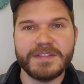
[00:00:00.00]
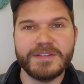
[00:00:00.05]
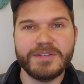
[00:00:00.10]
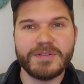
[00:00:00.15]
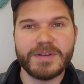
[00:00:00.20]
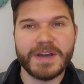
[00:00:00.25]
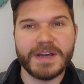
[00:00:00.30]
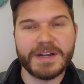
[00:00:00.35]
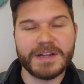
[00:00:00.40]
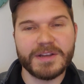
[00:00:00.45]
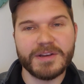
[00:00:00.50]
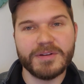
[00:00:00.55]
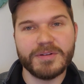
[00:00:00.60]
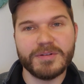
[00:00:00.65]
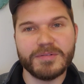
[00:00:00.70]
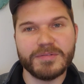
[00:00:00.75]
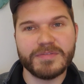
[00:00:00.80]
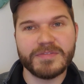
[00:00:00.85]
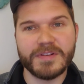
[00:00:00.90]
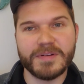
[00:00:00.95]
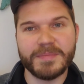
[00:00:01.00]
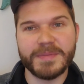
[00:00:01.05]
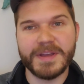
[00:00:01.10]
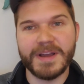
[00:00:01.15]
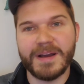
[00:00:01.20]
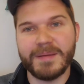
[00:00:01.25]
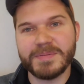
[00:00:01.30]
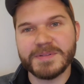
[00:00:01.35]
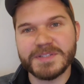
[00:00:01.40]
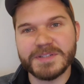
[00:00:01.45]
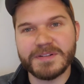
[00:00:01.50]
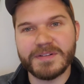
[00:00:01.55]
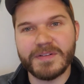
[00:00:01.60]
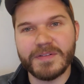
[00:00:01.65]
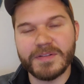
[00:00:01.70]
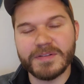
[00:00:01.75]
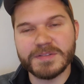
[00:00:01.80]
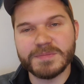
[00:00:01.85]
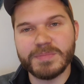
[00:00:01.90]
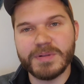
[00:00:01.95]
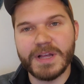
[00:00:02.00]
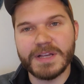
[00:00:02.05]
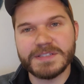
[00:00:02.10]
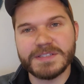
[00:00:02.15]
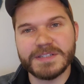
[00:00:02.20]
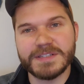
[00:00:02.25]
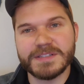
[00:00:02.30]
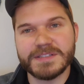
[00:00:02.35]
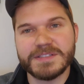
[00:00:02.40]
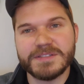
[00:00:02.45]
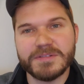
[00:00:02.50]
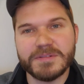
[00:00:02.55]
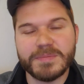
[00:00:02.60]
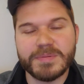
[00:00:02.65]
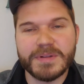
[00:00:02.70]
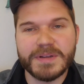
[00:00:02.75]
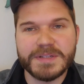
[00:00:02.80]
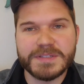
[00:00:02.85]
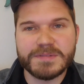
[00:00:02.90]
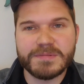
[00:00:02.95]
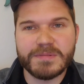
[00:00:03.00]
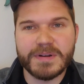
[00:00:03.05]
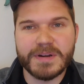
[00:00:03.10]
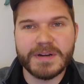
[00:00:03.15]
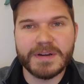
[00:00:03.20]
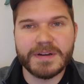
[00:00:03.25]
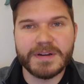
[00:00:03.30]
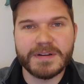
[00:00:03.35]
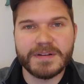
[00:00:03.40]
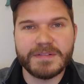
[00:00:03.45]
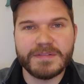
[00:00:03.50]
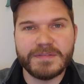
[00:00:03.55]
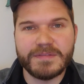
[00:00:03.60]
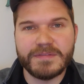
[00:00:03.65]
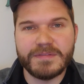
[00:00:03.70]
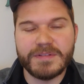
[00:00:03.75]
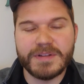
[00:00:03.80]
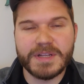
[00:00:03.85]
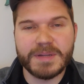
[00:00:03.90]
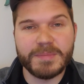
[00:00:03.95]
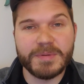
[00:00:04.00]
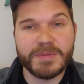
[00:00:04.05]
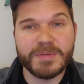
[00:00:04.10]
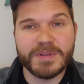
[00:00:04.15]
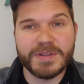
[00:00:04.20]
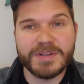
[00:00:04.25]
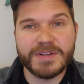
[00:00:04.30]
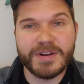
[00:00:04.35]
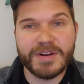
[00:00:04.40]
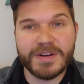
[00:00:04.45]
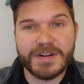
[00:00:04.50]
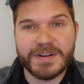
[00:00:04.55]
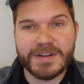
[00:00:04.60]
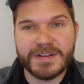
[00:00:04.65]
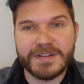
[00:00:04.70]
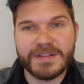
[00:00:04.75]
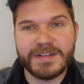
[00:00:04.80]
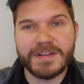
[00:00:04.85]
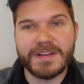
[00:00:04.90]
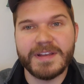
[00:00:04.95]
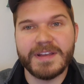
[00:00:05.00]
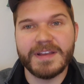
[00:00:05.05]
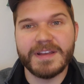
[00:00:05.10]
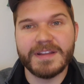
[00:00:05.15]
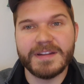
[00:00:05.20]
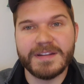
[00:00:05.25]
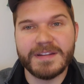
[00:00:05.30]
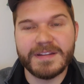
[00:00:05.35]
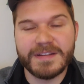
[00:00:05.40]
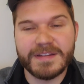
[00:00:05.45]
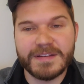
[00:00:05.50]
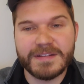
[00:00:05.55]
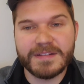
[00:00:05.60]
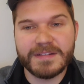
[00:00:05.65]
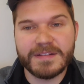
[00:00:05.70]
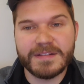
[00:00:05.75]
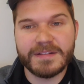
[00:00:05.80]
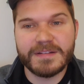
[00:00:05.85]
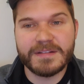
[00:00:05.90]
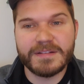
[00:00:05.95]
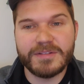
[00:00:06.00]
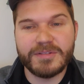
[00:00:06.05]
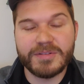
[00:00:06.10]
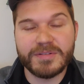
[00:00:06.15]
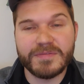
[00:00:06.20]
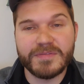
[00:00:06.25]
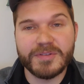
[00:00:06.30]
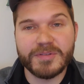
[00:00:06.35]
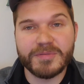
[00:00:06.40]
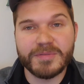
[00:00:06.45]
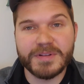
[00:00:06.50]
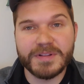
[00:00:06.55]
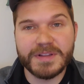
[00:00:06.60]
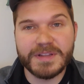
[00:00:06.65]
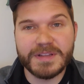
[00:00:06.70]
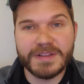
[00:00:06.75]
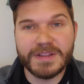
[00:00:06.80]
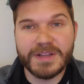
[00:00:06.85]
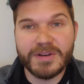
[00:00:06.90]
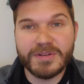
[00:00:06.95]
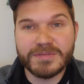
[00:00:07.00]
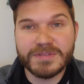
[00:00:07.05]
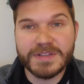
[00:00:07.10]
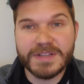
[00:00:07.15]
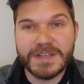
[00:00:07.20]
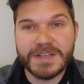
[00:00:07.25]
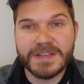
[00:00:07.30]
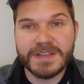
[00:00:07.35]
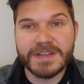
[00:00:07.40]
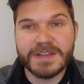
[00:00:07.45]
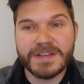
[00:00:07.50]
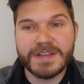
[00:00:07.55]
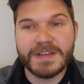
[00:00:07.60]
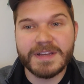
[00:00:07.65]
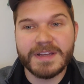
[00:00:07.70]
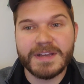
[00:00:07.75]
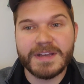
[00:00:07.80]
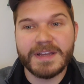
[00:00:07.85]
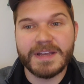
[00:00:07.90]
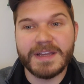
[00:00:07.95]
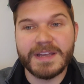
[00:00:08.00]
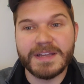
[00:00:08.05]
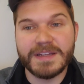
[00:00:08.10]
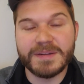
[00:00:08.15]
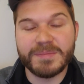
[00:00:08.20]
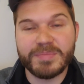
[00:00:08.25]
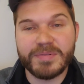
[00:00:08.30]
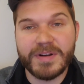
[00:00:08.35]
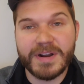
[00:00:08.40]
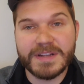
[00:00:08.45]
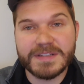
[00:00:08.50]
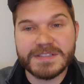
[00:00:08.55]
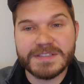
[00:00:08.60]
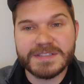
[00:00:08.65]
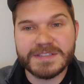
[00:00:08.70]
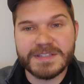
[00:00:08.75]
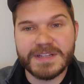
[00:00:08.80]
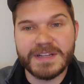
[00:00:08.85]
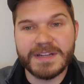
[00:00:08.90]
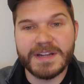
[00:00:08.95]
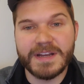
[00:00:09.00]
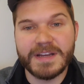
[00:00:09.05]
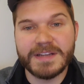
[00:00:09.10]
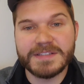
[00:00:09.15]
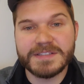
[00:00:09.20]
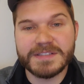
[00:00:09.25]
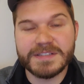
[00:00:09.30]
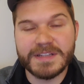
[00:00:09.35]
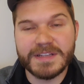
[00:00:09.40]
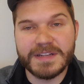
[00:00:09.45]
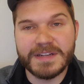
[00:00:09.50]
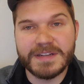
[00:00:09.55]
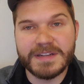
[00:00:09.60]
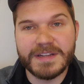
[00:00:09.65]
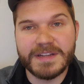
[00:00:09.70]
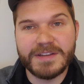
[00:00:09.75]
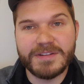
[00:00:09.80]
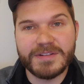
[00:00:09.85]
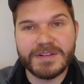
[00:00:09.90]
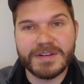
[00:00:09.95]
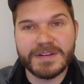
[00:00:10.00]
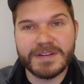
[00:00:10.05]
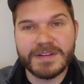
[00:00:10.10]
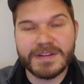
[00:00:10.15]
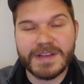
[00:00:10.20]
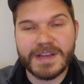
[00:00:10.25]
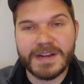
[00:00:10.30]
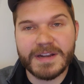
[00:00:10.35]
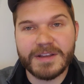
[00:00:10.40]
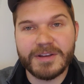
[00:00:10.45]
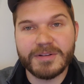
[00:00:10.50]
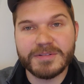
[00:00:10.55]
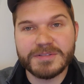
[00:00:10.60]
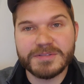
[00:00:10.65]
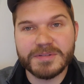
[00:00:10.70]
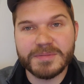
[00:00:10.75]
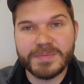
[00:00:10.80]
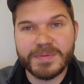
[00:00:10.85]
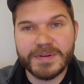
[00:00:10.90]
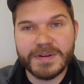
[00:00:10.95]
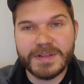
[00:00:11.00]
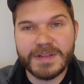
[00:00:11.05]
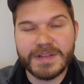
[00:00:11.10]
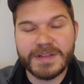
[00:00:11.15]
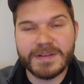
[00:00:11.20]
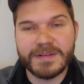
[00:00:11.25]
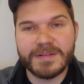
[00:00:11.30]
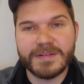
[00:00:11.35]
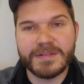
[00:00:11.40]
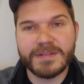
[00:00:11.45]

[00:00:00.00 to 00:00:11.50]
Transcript: you kind of go from the opposite of all those blessings to a place where you can be really dark and you can feel really lonely and depressed and isolated, and you can kind of go to a pretty